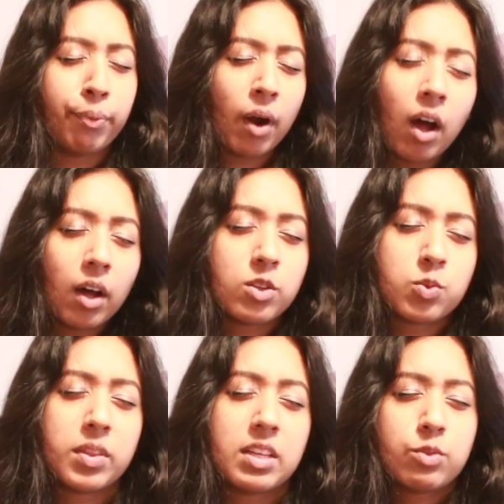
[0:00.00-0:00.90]

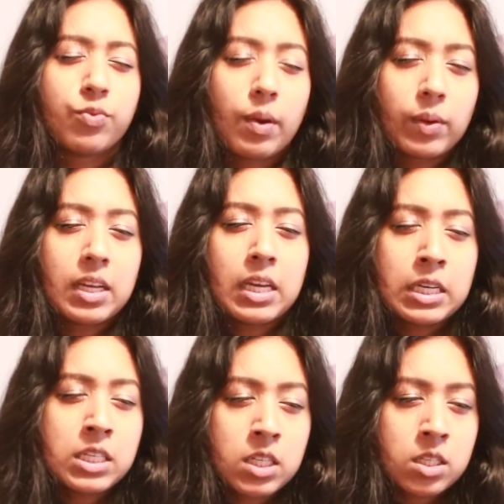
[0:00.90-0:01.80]
bras were these very
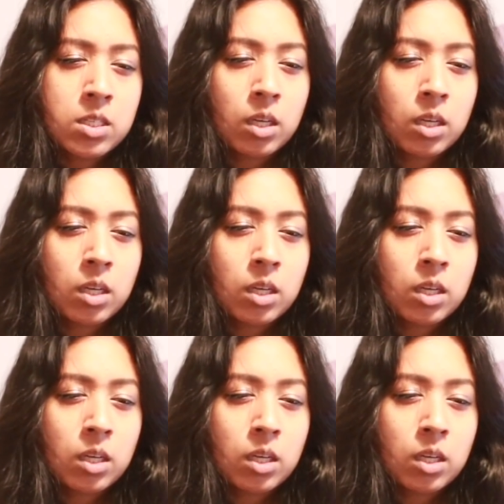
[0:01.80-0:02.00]
hideous,